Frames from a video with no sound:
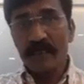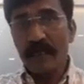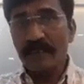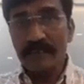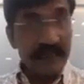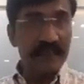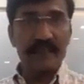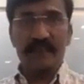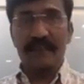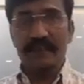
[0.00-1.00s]
and then
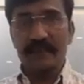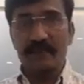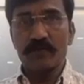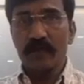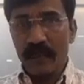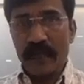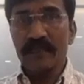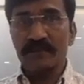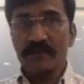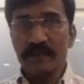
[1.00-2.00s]
it continue
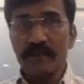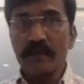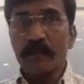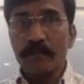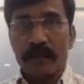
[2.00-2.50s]
as a